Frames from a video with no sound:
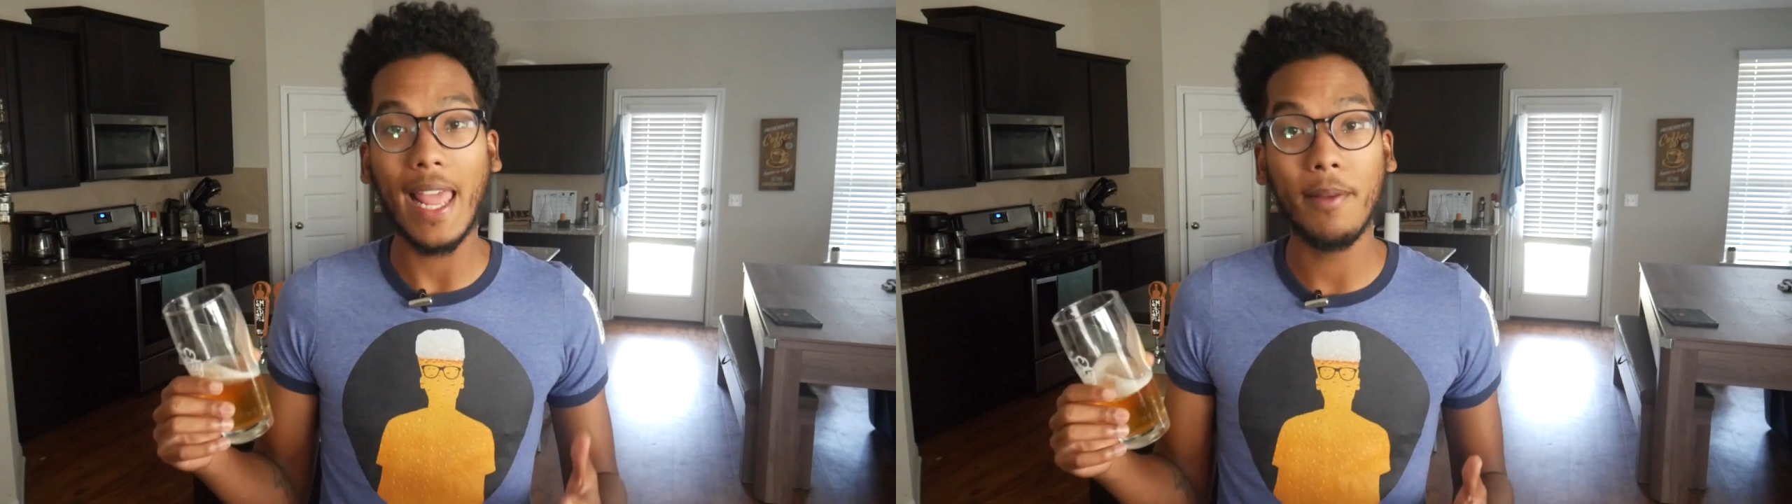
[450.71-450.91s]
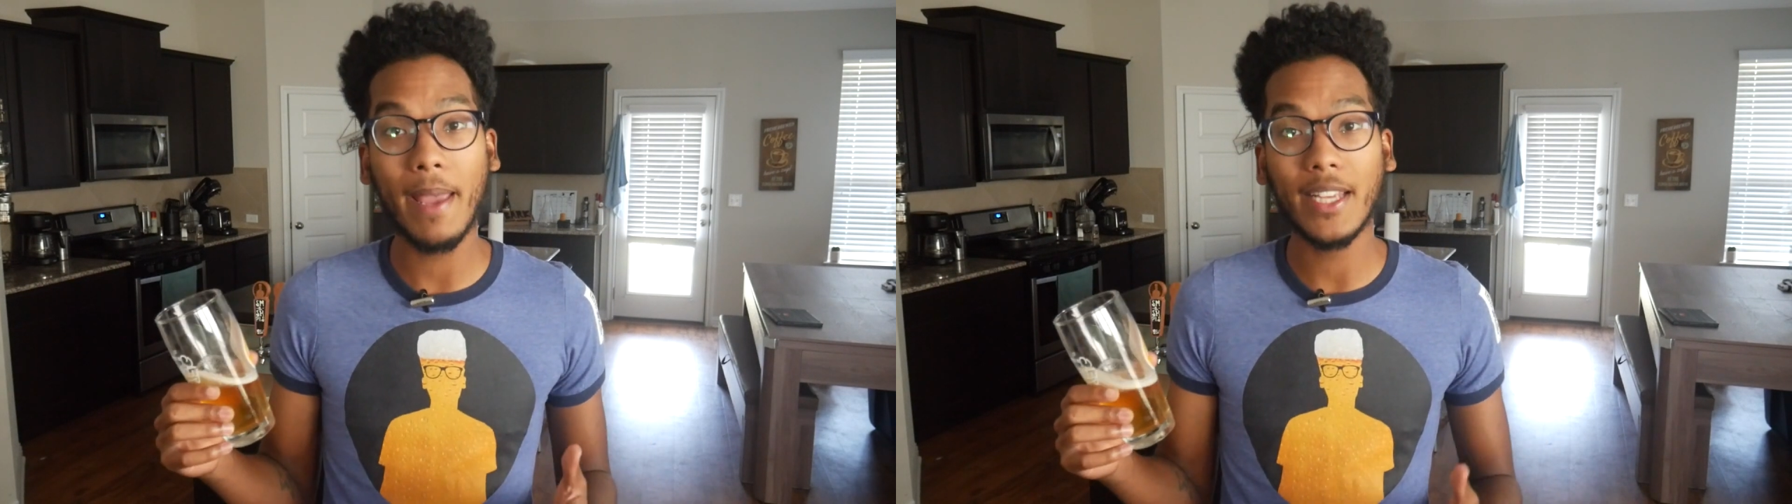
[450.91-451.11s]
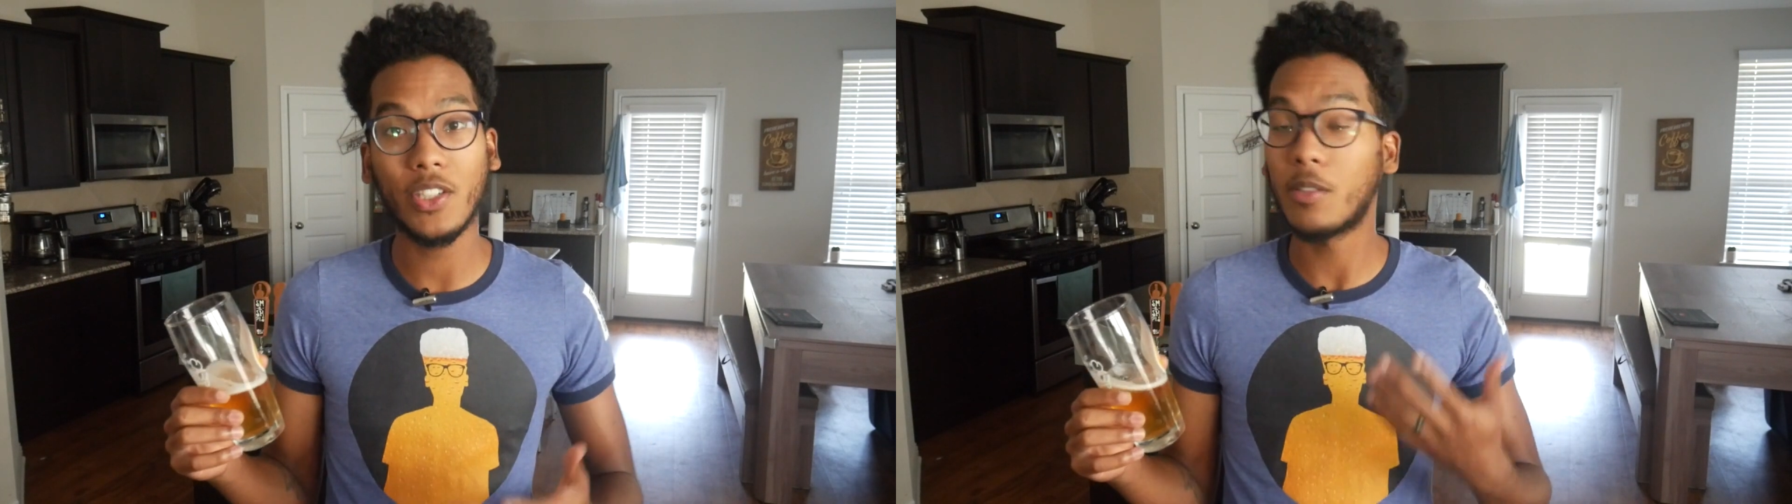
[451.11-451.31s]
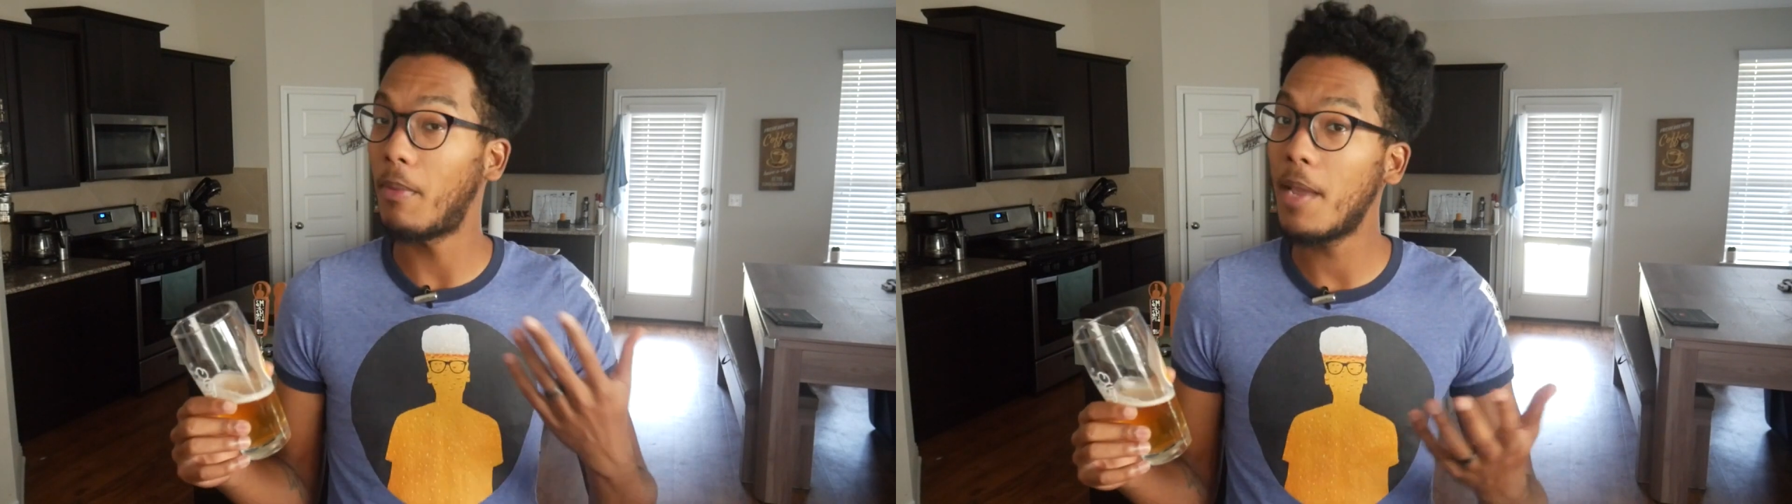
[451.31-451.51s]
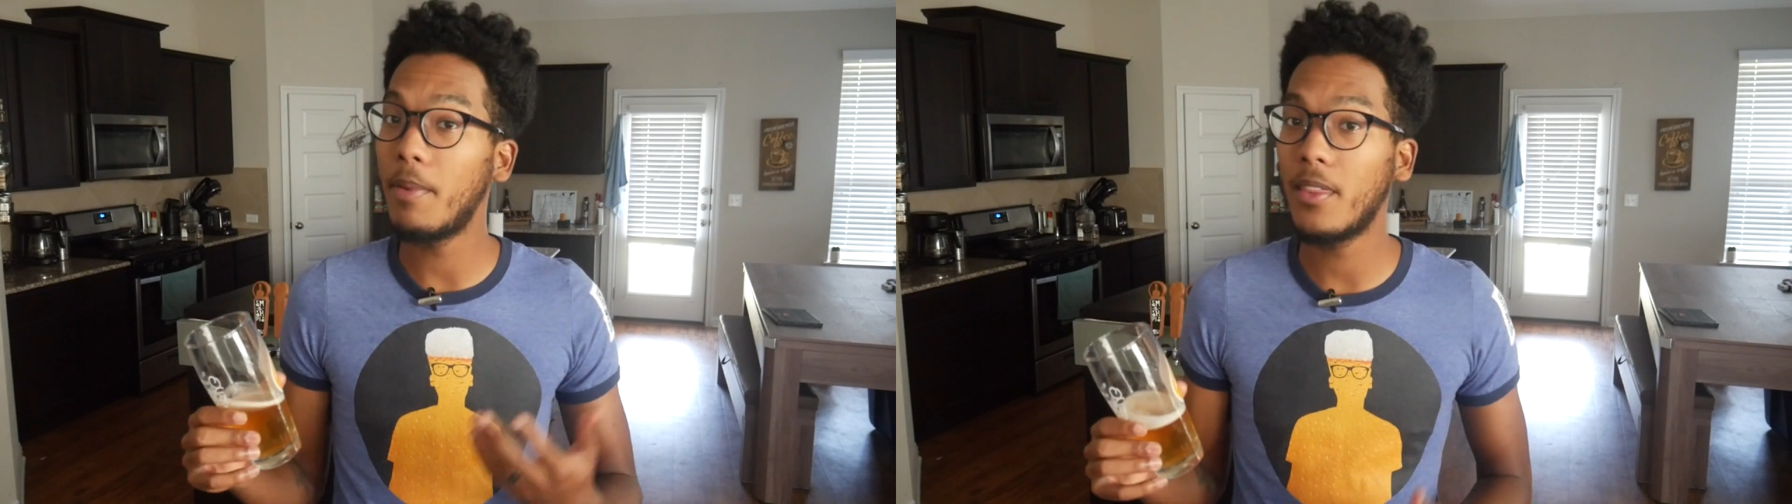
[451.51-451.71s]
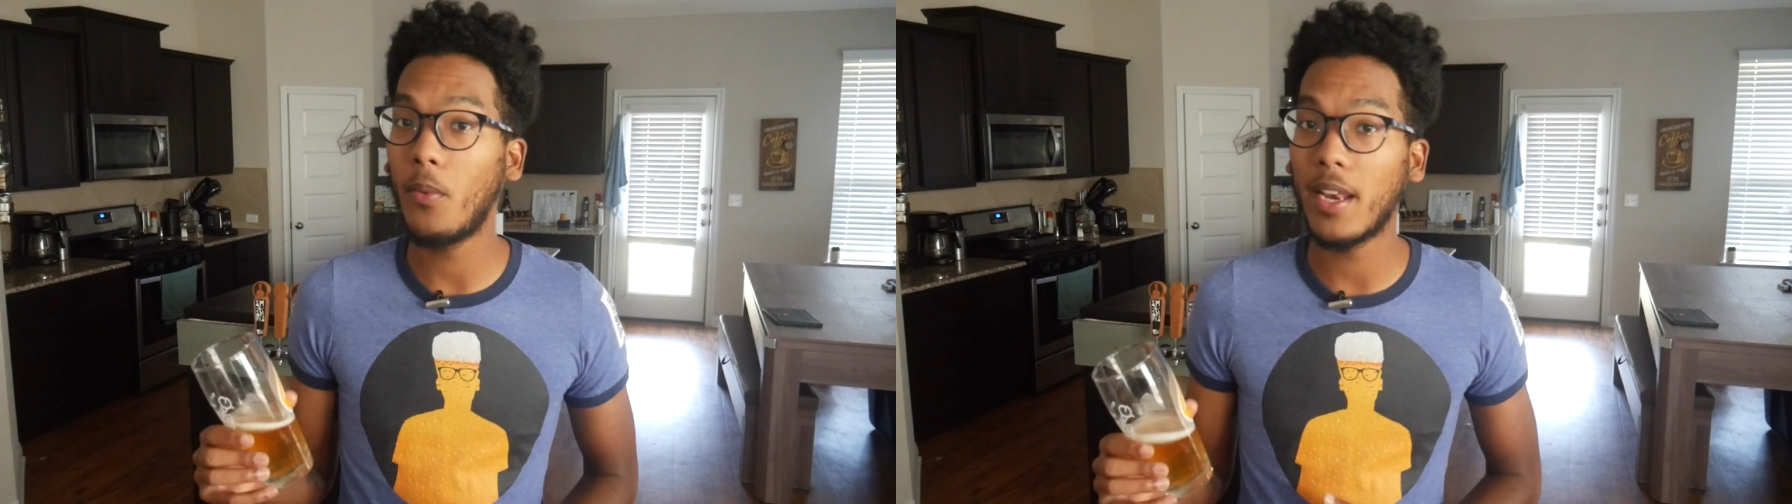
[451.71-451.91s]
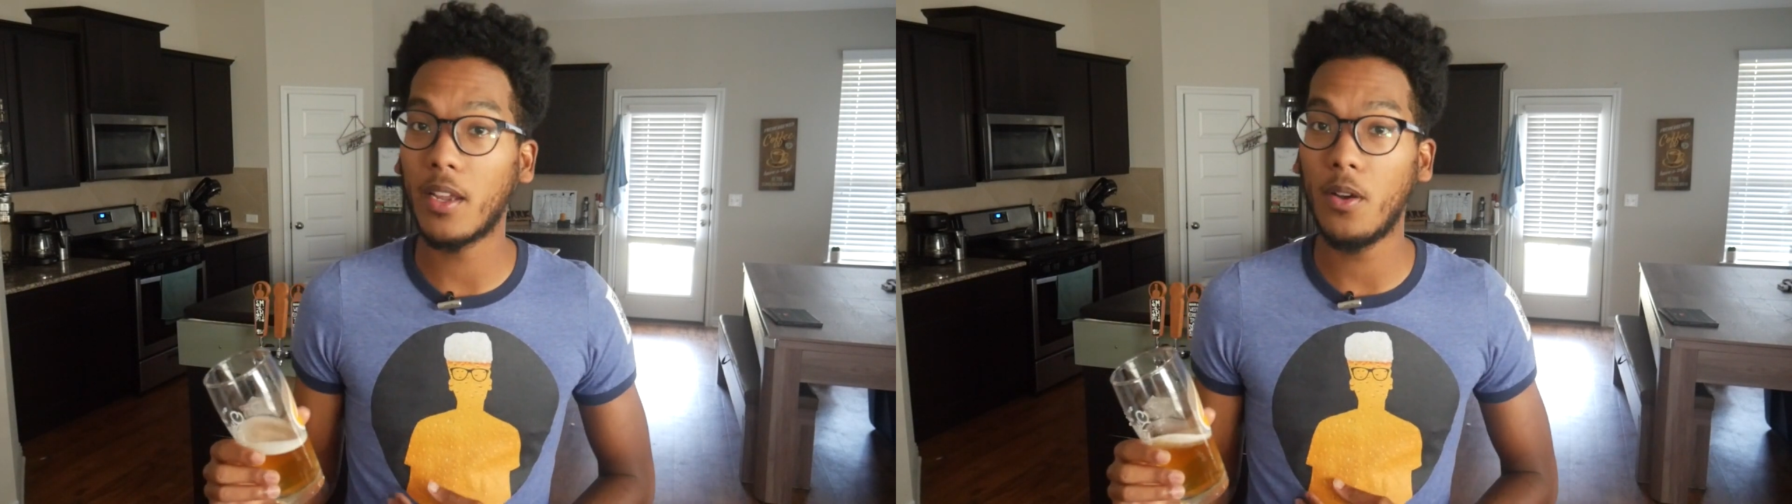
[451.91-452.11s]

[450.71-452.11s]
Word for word: gallon batches might be the way to